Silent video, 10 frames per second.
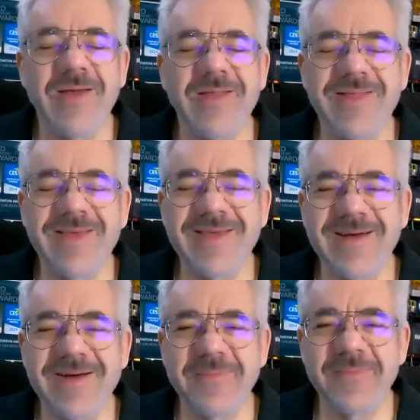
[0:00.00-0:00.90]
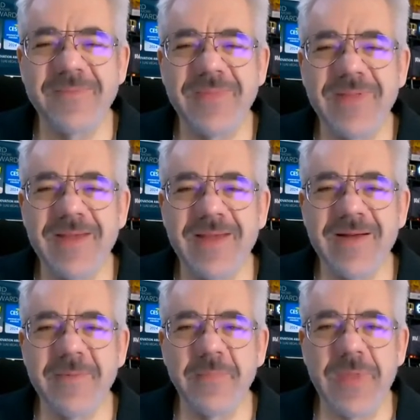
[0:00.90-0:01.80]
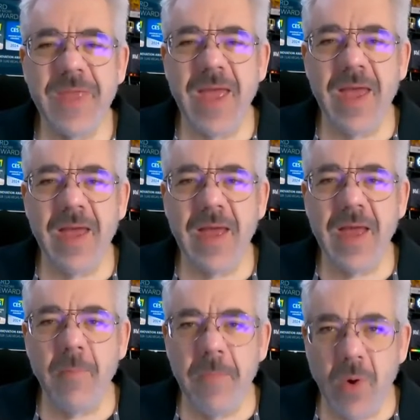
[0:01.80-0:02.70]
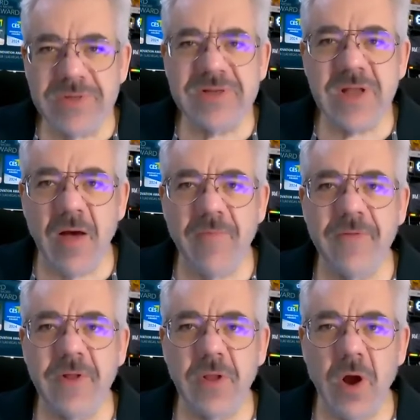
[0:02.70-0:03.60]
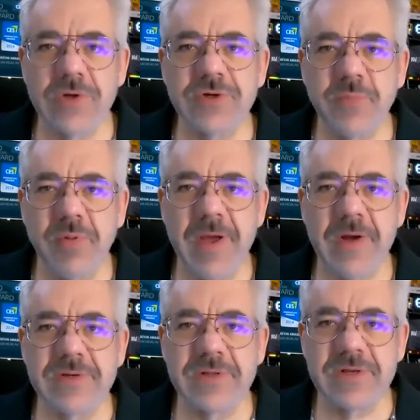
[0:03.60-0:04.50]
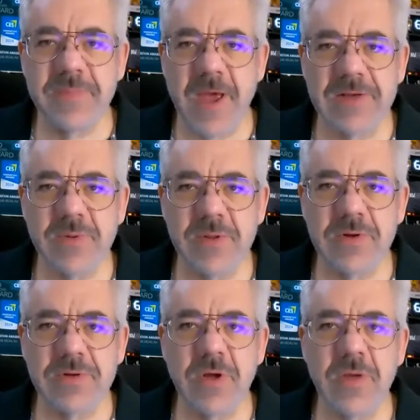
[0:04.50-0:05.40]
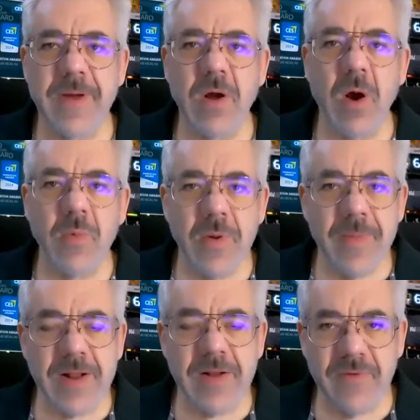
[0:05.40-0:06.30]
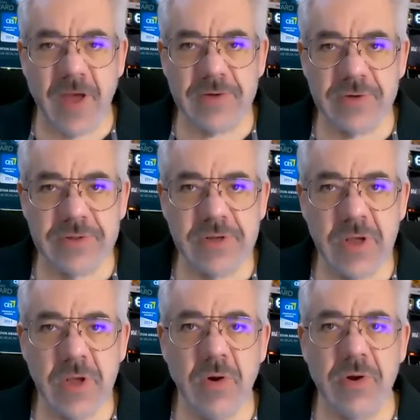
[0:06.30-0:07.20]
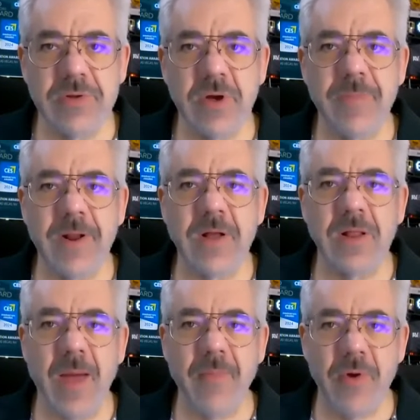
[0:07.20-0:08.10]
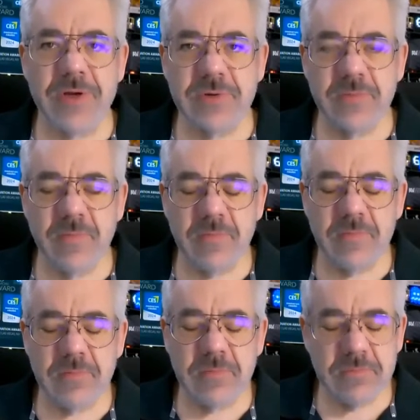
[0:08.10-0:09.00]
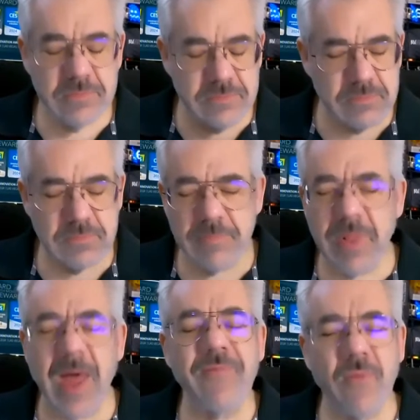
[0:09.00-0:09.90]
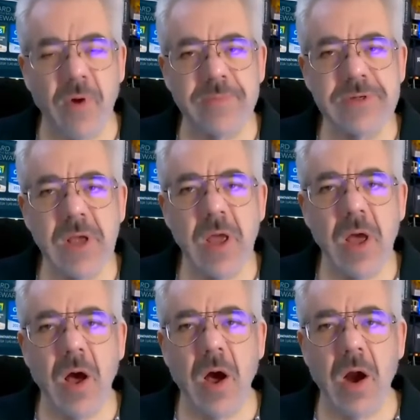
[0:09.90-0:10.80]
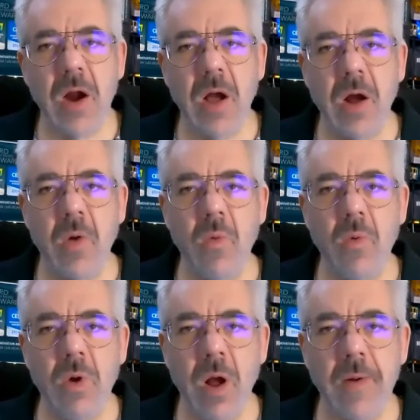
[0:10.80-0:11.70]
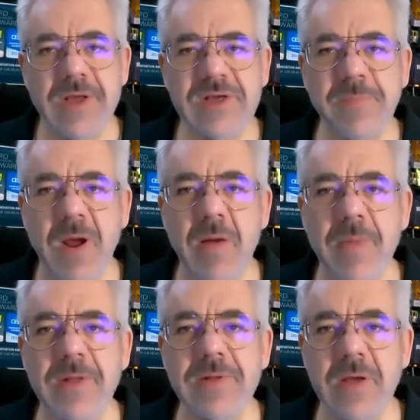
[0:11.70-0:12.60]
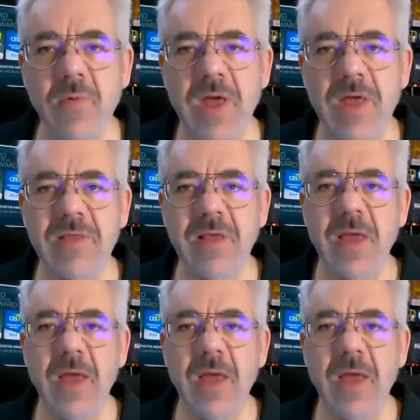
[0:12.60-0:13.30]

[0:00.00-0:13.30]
the um Eh, eh, most of the larger players in the space, whether you're talking about hardware manufacturers or you're talking about collaboration platforms, are are are experimenting with